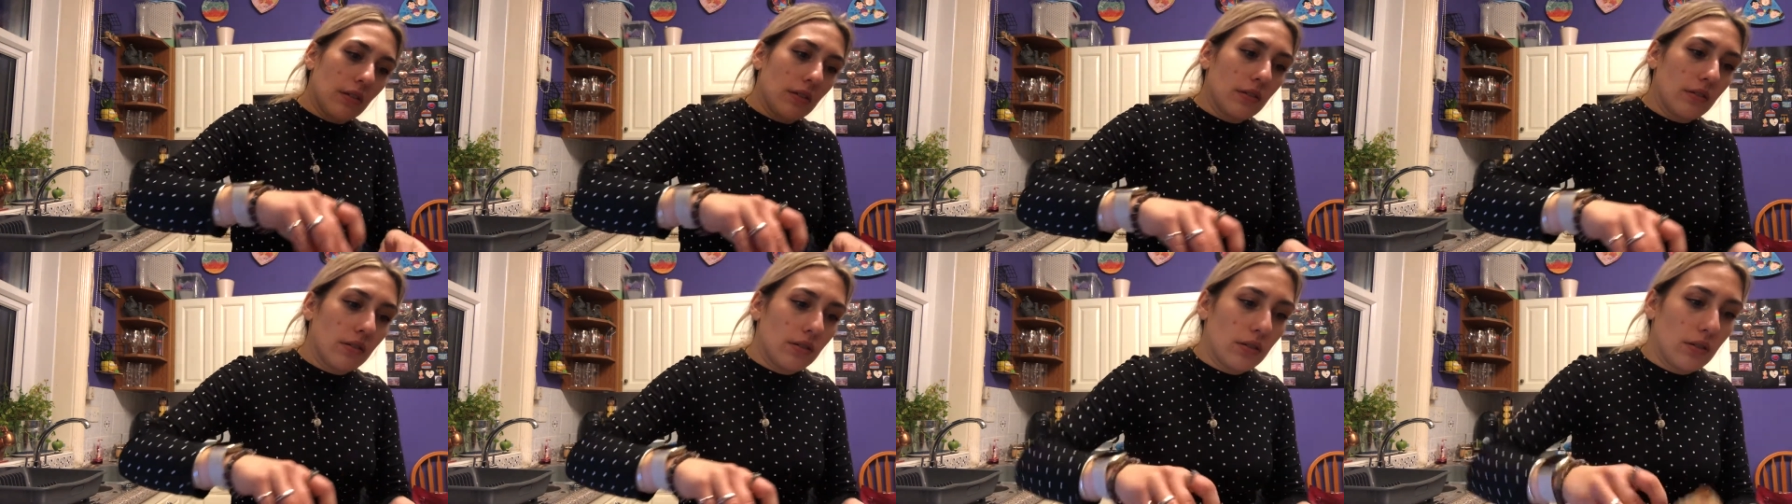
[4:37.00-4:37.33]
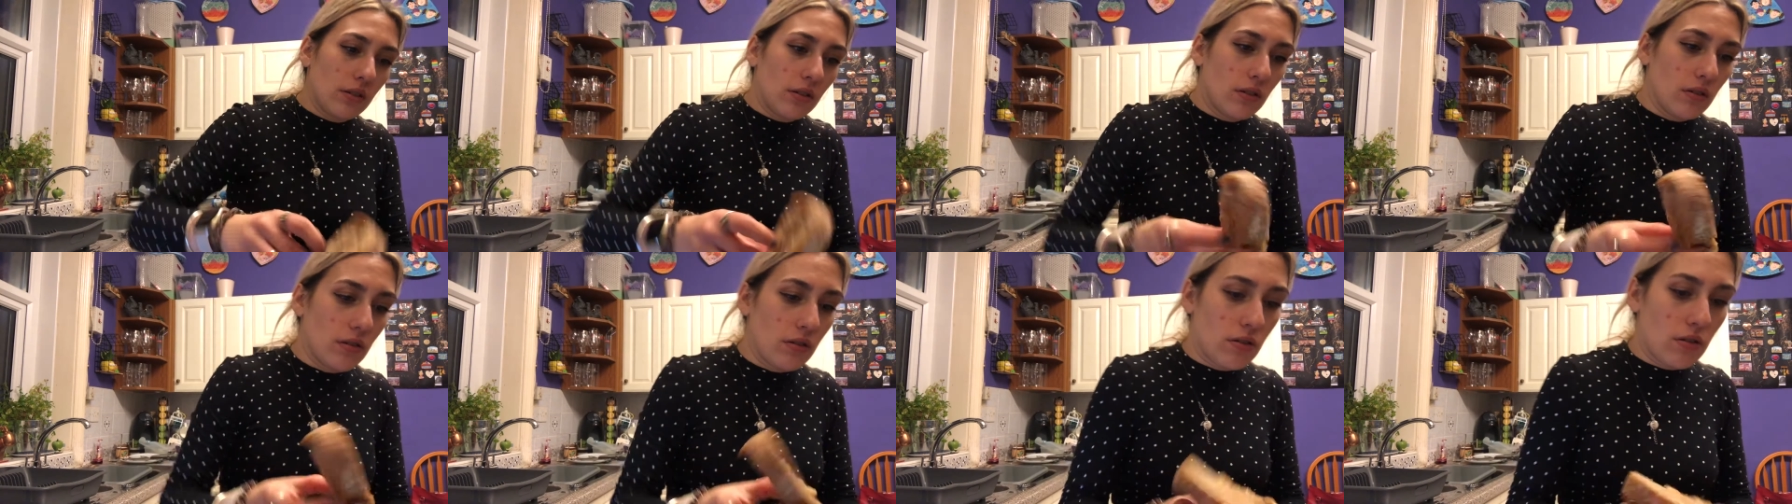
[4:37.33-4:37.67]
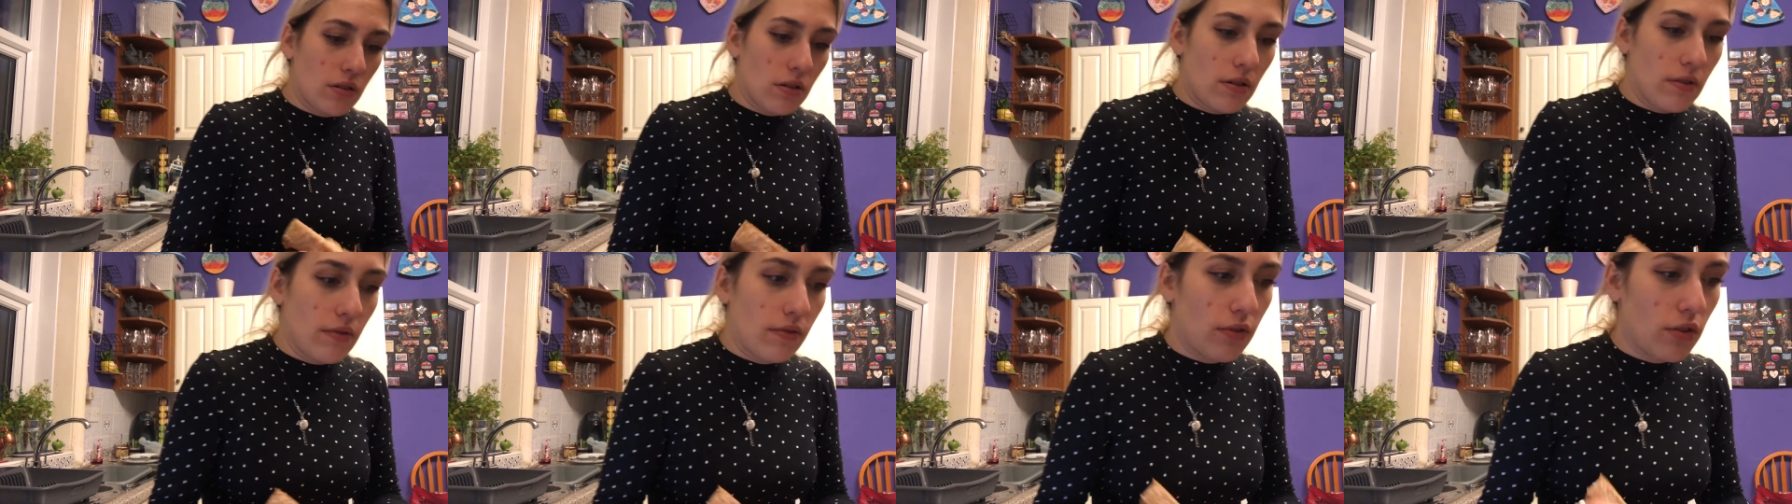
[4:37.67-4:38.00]
So
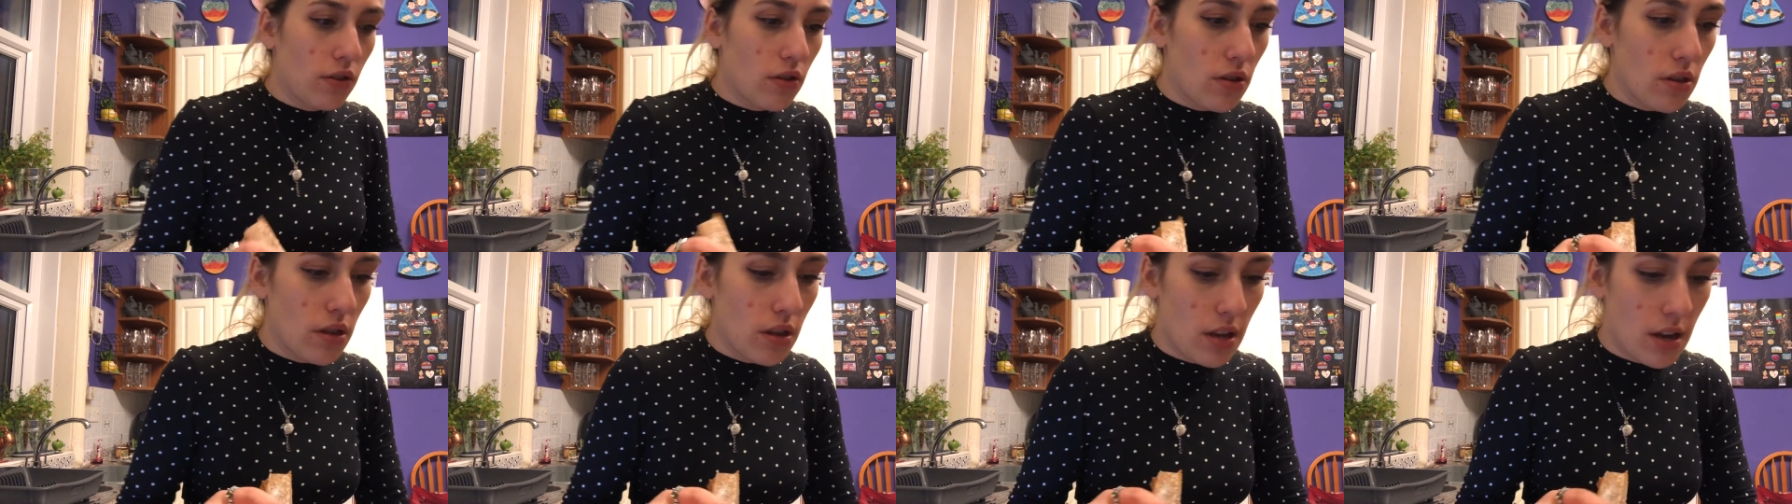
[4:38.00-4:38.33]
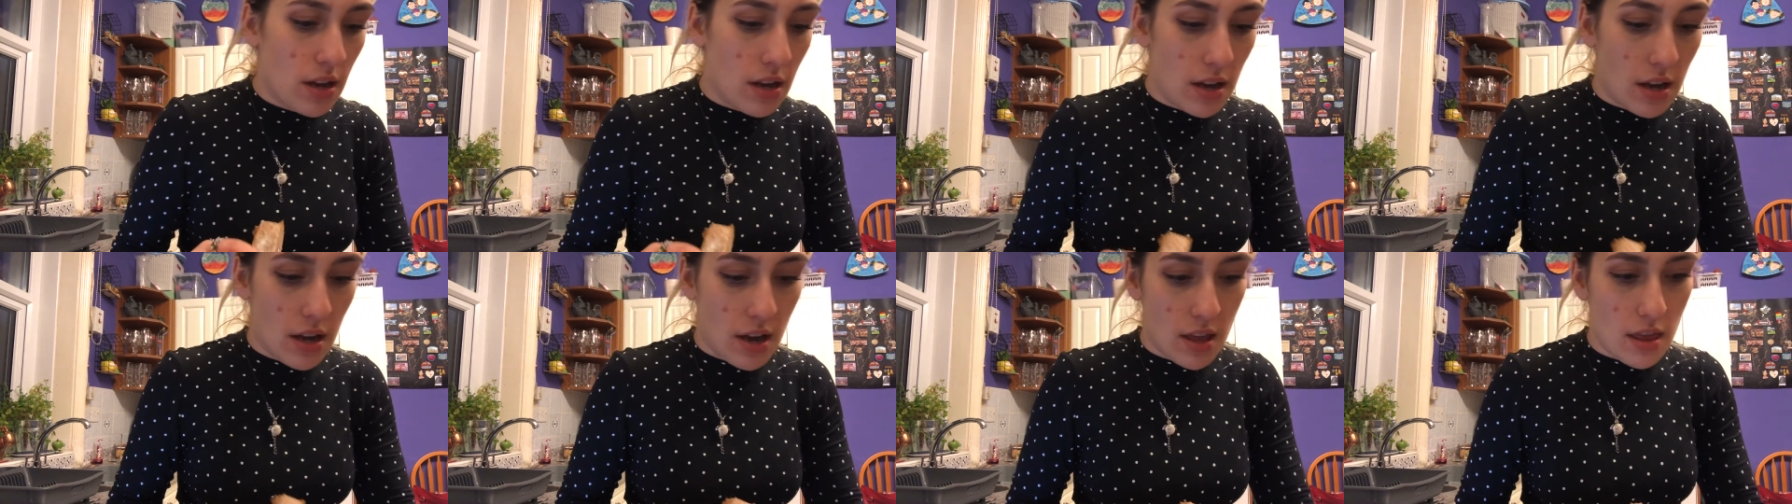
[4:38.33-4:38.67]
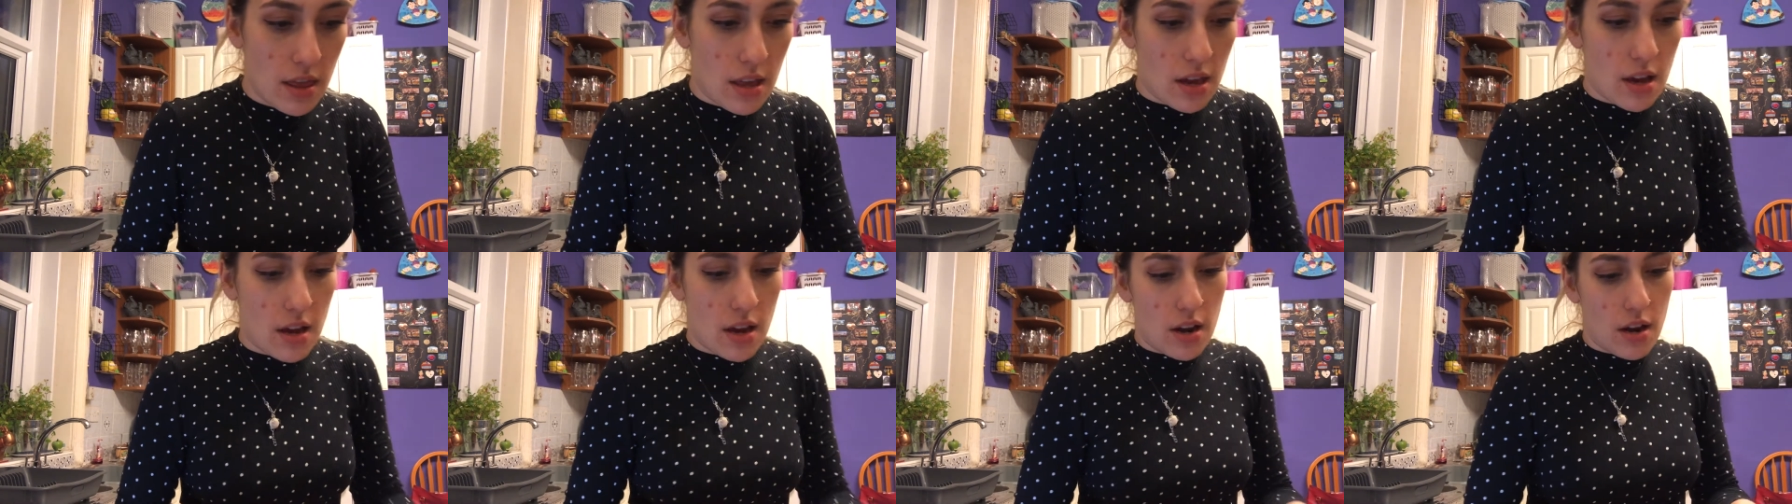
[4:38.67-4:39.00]
I've done that,
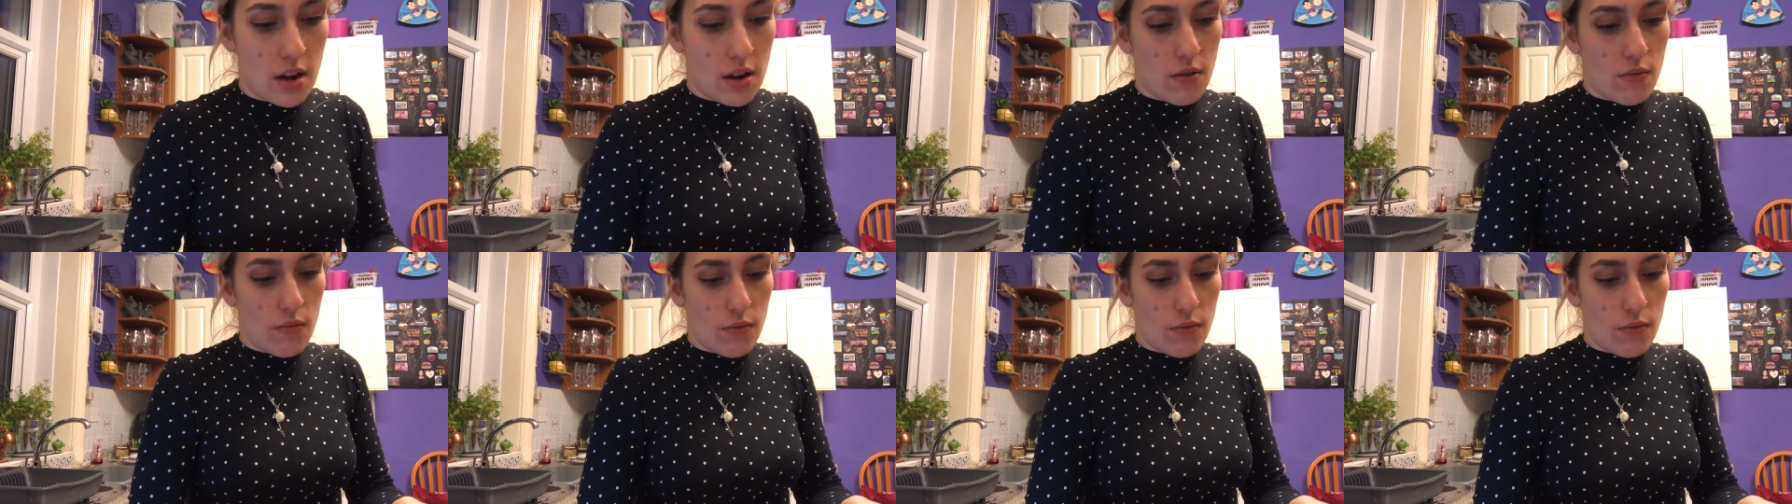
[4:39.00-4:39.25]
and then